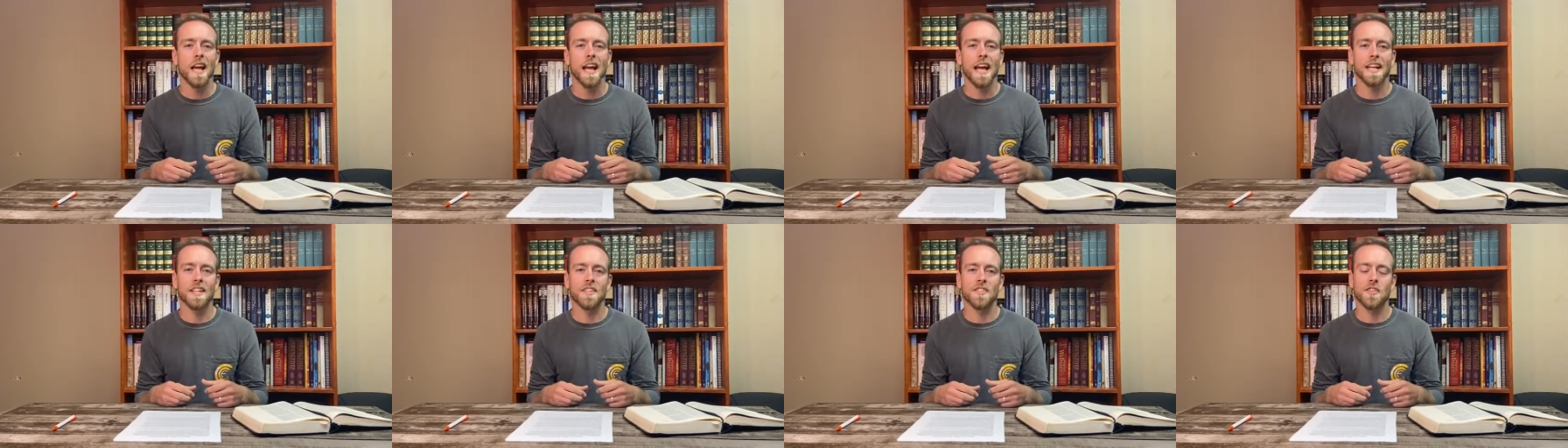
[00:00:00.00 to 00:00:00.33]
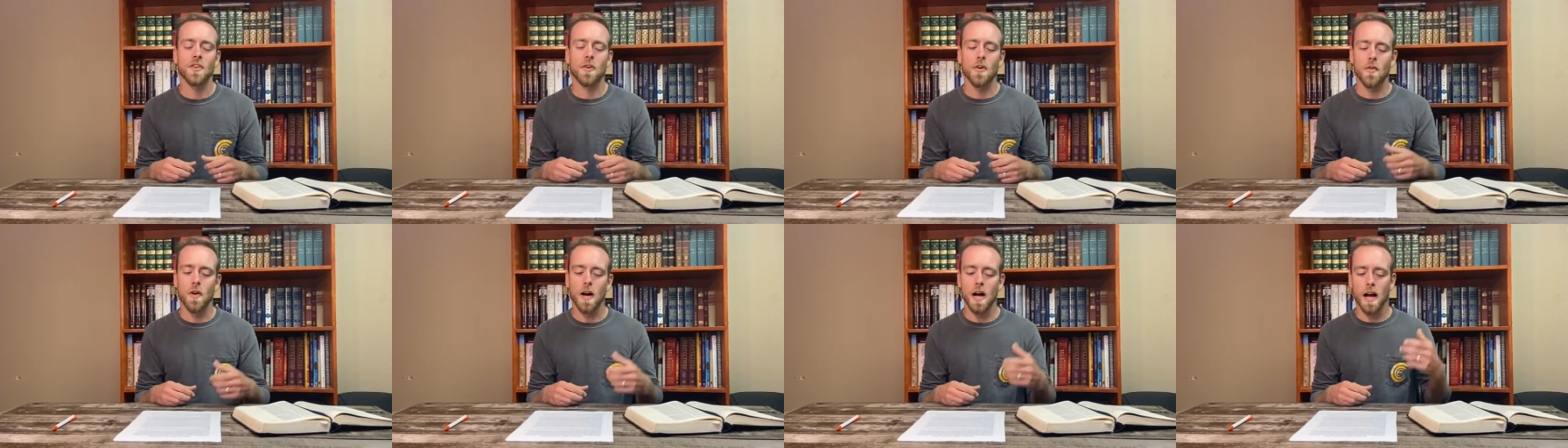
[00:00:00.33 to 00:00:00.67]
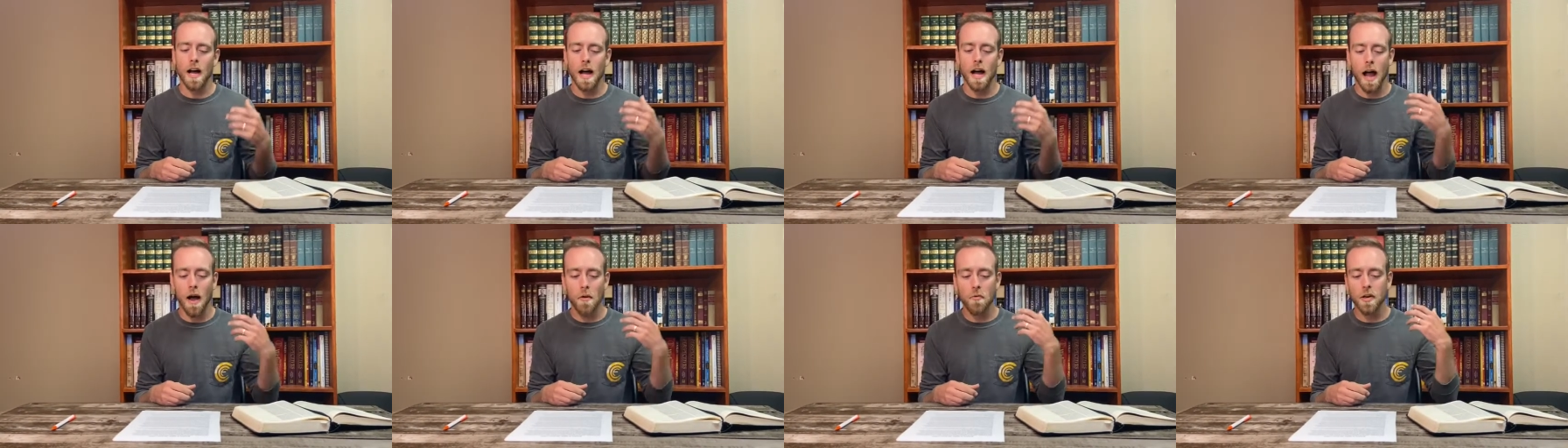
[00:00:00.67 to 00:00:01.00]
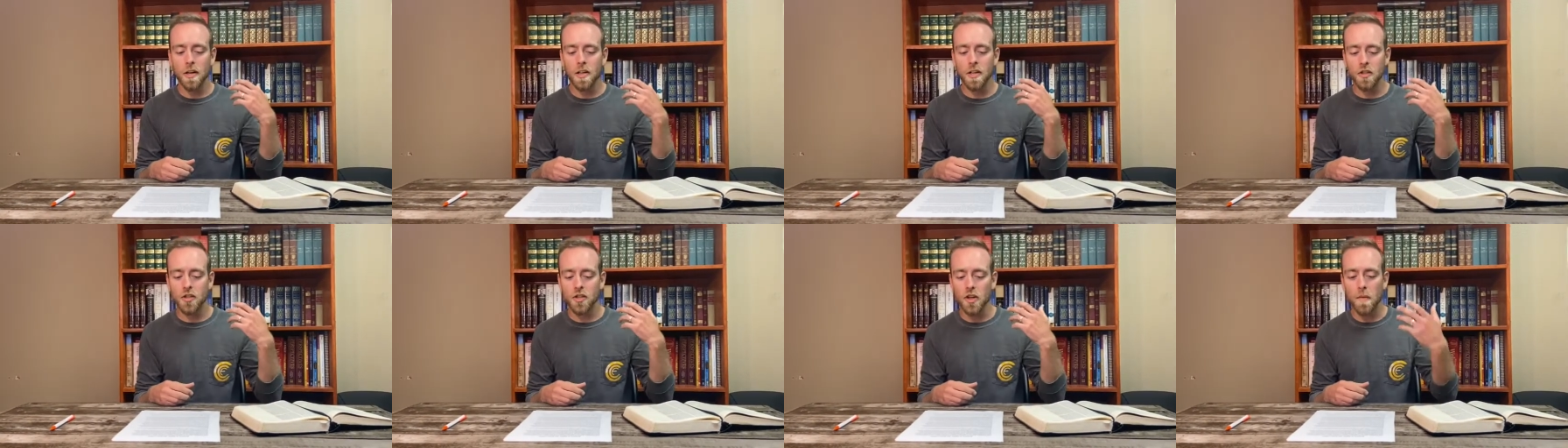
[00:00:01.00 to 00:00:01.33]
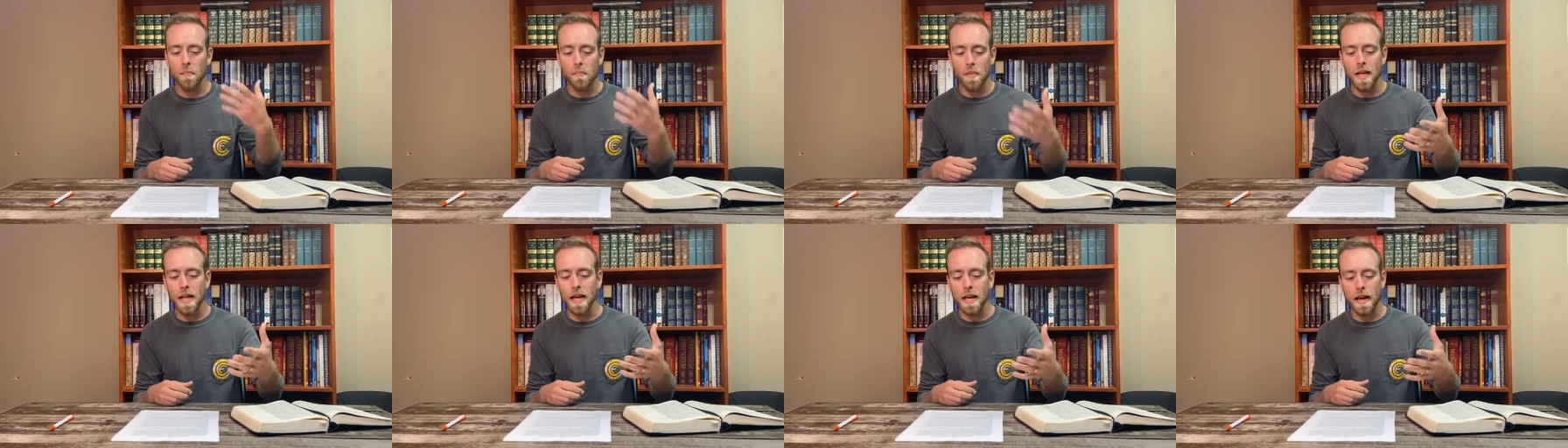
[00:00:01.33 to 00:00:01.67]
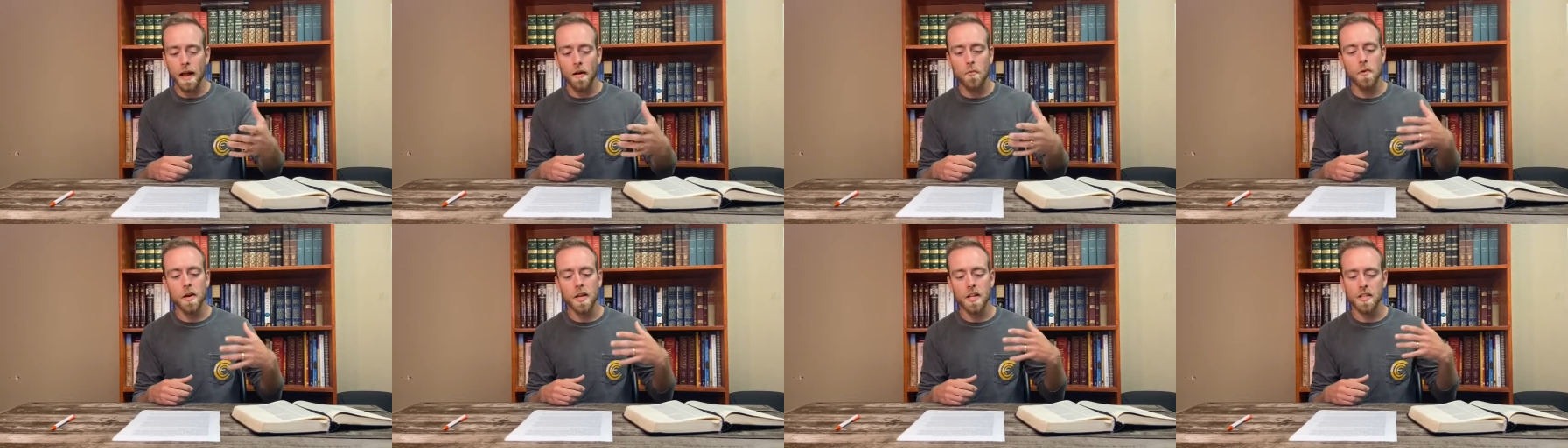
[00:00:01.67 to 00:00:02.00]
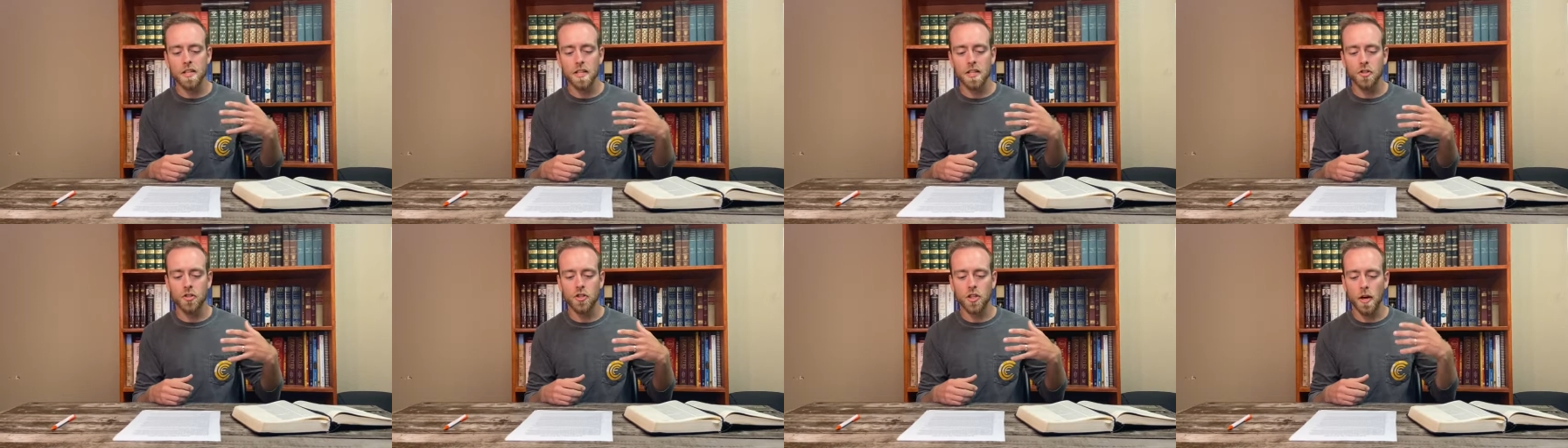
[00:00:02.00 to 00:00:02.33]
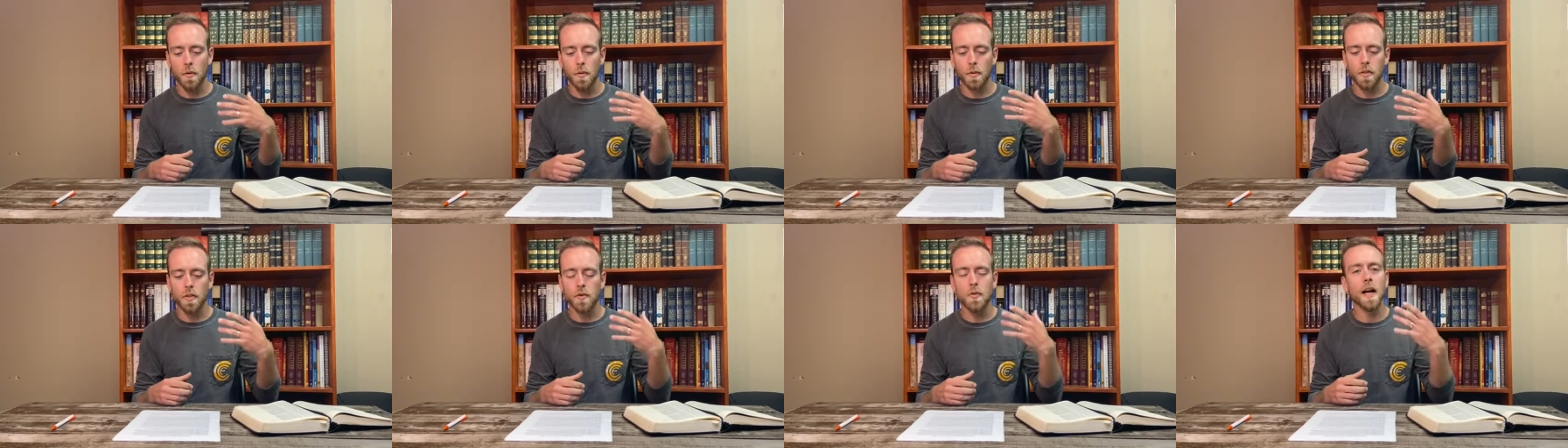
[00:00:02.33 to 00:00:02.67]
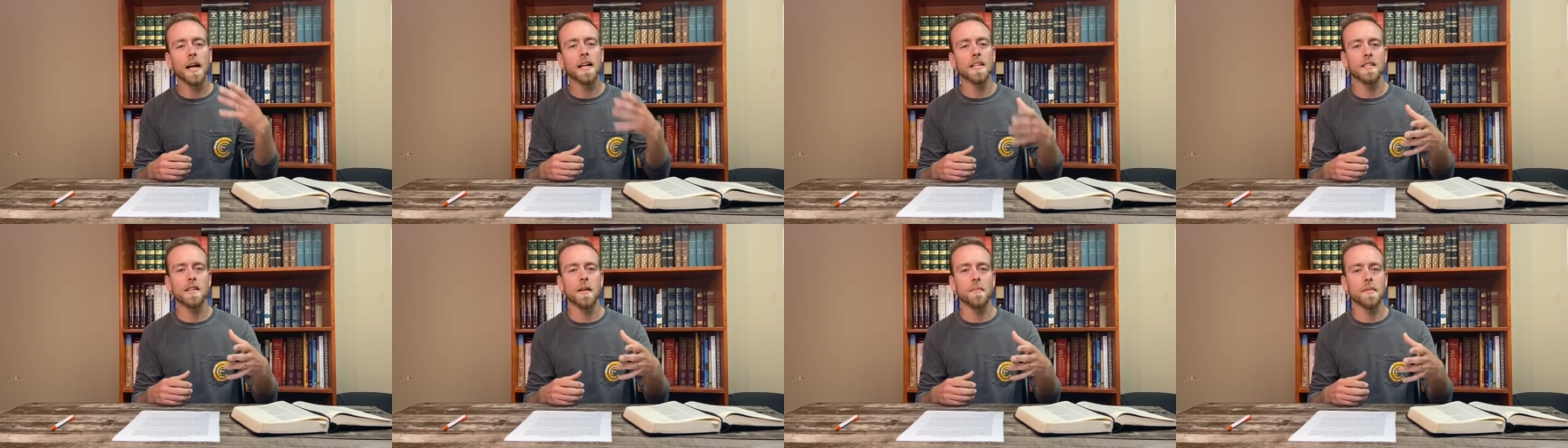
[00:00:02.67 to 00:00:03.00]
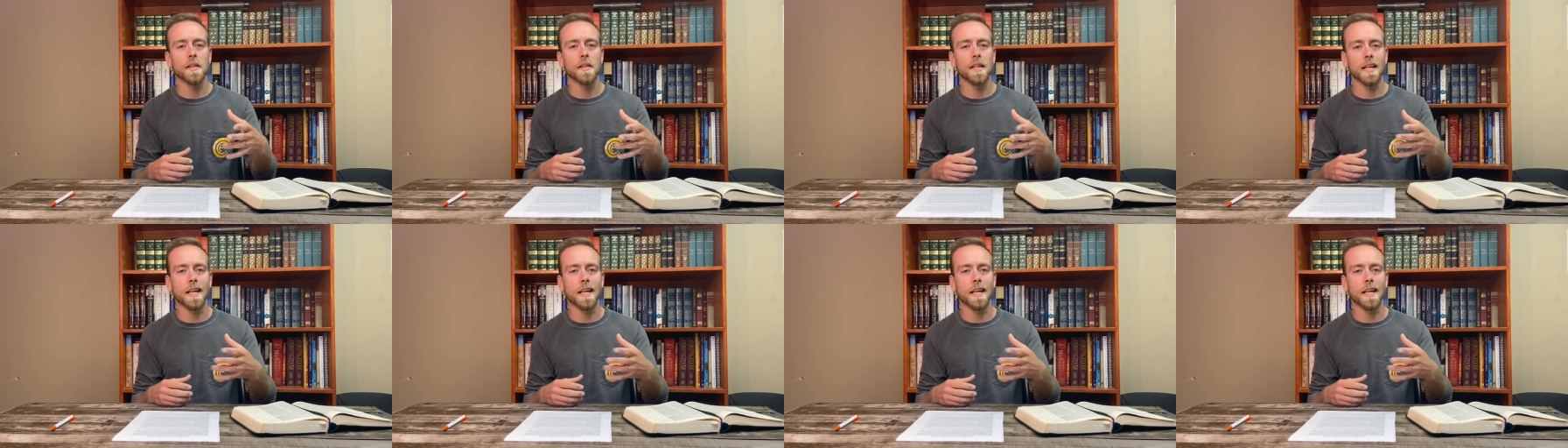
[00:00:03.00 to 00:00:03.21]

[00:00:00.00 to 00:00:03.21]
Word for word: And so uh, I wanted to jump in and I wanted to share with you guys something